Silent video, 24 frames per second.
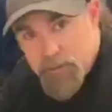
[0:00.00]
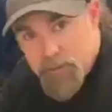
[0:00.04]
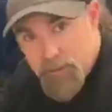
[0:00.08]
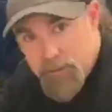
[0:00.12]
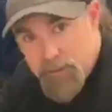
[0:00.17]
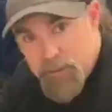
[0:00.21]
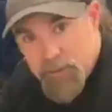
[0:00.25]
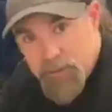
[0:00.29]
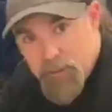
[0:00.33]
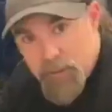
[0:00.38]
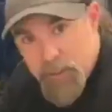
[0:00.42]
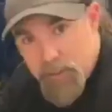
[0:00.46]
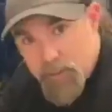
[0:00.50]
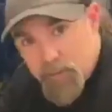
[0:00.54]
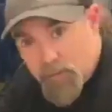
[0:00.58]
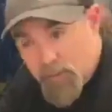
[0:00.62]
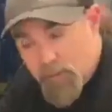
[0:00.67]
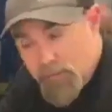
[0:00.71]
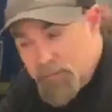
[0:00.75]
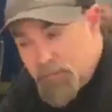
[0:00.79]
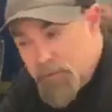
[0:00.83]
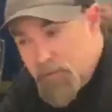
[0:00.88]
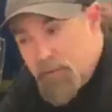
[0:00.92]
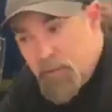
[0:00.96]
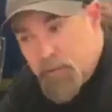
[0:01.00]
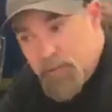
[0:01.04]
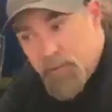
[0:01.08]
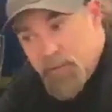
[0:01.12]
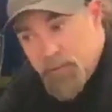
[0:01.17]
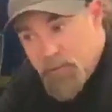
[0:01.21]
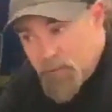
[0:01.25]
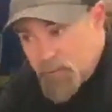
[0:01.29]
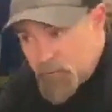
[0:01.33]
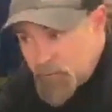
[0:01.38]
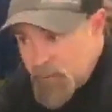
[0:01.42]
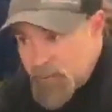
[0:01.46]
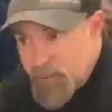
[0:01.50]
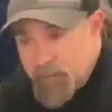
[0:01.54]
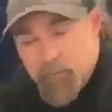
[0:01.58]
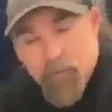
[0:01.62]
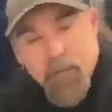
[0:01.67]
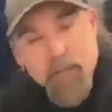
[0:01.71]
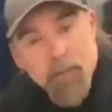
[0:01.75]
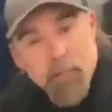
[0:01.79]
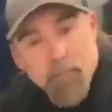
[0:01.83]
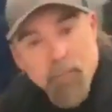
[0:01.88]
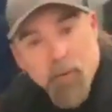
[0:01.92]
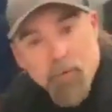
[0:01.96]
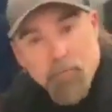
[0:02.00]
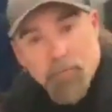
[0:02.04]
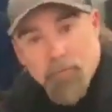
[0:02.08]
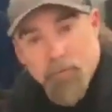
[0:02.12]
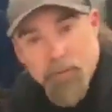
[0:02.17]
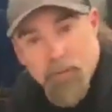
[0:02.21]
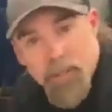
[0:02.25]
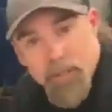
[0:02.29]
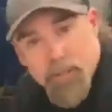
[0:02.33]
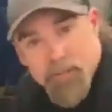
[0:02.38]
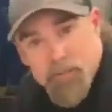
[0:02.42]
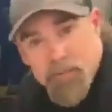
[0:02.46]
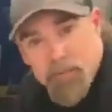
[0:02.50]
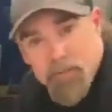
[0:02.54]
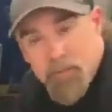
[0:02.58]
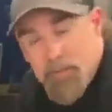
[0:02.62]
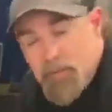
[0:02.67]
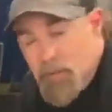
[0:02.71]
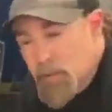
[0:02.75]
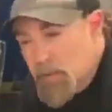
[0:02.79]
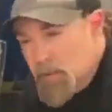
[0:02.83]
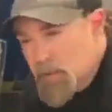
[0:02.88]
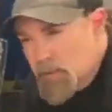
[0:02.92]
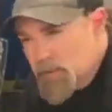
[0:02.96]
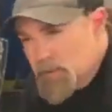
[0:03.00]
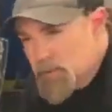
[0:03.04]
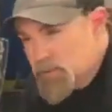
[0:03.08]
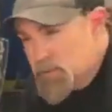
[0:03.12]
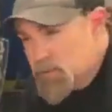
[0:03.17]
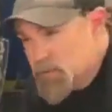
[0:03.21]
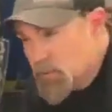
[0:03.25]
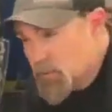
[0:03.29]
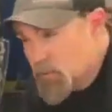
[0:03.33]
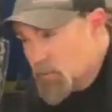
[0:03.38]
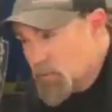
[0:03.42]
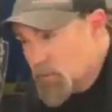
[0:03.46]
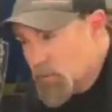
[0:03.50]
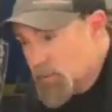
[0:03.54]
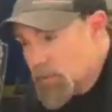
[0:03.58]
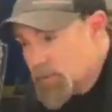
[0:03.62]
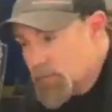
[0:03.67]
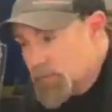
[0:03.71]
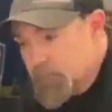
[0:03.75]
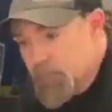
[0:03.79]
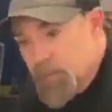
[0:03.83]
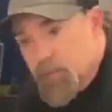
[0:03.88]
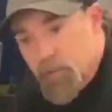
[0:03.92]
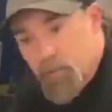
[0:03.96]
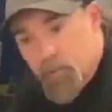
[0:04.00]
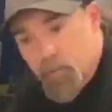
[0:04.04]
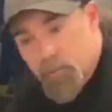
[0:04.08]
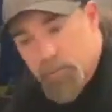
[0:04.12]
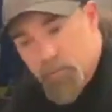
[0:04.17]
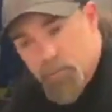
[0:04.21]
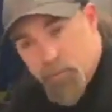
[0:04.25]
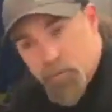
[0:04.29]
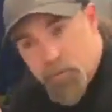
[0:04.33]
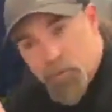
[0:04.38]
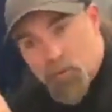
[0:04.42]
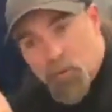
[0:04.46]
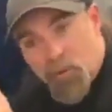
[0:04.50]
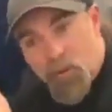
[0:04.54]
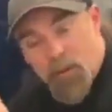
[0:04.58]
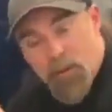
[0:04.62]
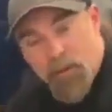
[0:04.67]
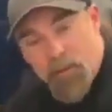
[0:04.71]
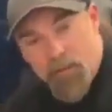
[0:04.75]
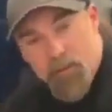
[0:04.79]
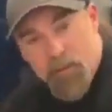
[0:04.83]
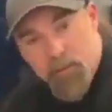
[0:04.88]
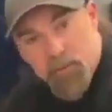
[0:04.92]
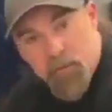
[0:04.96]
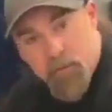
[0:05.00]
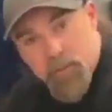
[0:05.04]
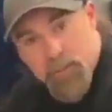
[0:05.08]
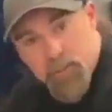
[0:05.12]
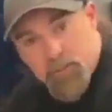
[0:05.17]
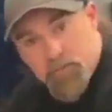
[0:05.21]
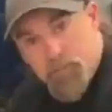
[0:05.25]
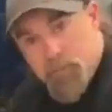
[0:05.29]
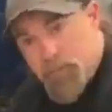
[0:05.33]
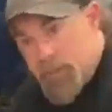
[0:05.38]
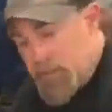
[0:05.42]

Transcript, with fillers: 68 RFE. You're going to have an 8 bolt for the AC. So uh, clocking the transfer